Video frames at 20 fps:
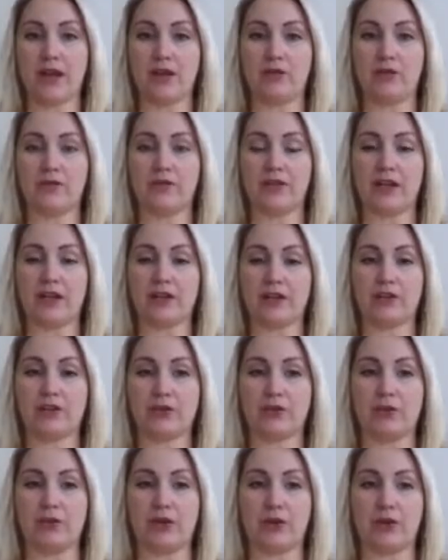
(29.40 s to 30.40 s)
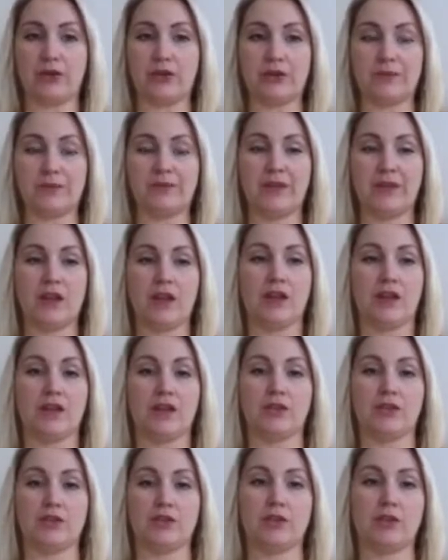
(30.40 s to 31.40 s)
over the next 2 years.
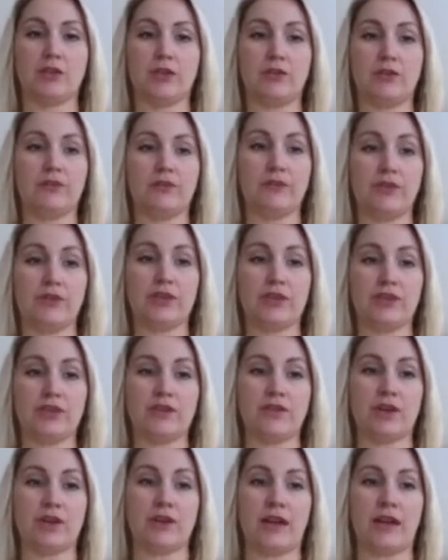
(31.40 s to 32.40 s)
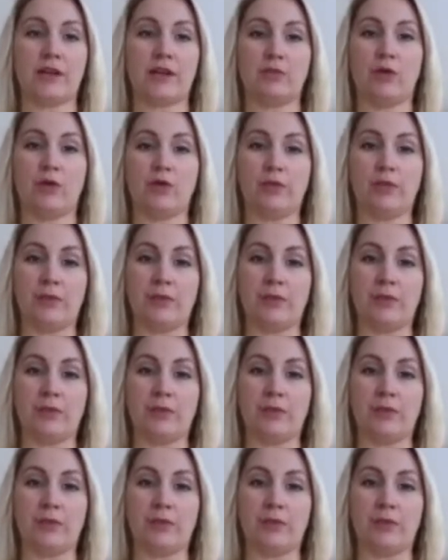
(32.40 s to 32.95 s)
So first of all then, what will we be